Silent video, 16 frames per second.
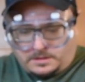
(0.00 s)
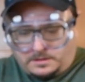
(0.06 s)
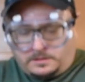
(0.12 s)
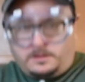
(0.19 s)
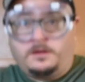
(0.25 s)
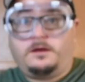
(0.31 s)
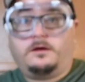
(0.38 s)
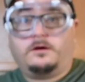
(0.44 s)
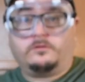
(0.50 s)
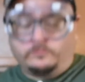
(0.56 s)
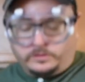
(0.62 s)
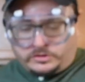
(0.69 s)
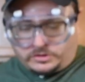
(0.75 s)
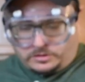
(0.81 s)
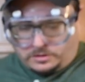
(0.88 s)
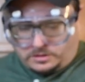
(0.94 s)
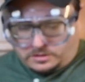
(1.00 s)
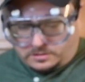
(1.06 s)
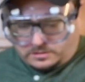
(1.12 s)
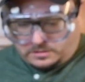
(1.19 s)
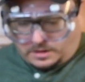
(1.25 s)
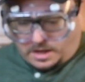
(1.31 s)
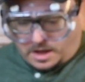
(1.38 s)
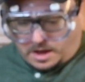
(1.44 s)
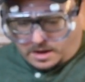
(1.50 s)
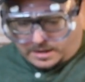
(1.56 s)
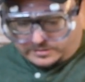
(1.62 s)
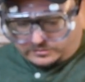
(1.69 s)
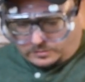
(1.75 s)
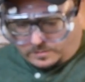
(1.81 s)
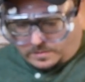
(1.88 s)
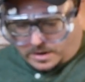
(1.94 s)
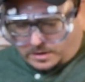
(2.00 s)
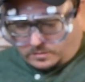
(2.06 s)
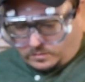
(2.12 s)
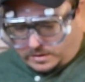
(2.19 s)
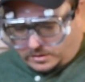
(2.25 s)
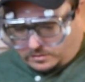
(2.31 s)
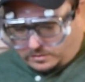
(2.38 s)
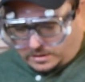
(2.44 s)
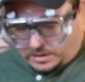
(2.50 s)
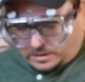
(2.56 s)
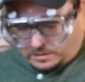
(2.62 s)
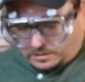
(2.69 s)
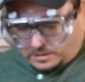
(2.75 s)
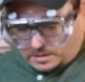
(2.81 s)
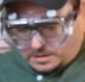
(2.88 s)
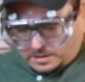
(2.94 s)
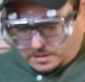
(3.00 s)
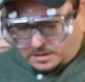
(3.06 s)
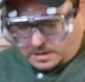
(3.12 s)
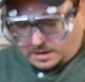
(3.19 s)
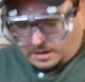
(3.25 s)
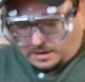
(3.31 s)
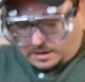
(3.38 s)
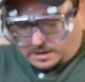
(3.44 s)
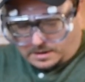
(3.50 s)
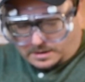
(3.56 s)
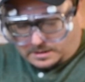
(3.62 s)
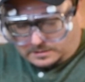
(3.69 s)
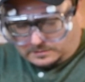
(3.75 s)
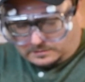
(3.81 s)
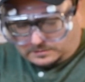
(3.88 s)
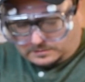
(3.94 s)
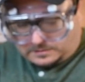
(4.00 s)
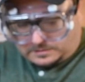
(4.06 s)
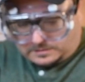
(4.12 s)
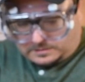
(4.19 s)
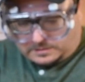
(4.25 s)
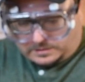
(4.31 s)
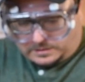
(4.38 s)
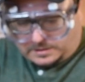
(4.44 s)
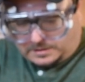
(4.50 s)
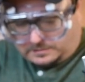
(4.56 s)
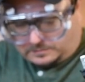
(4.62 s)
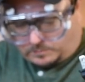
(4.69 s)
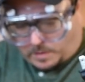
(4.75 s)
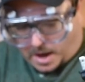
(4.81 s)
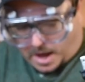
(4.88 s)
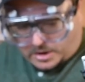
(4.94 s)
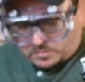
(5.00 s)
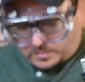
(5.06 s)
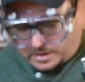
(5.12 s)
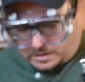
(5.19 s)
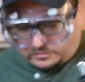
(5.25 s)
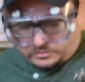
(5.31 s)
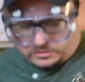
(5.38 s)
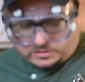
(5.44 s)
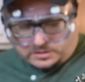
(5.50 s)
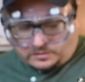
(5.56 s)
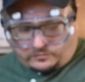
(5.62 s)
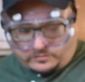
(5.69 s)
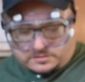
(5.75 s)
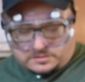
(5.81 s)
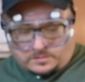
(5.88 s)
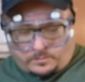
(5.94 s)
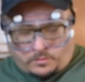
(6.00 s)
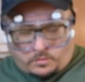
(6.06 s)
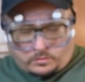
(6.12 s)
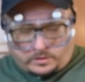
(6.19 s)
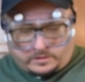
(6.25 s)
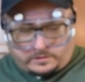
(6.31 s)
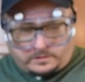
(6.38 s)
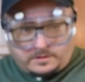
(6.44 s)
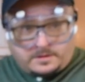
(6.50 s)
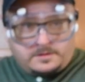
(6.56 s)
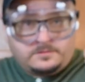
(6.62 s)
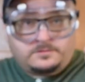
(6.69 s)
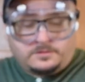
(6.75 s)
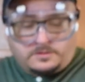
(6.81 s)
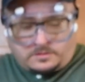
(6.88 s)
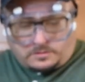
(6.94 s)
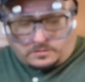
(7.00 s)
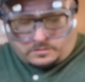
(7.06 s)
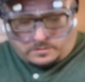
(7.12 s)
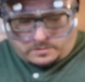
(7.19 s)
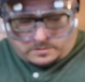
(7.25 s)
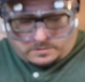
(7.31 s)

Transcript: the original Oscar Mayer Wiener here, and these bottom nails are just for support. So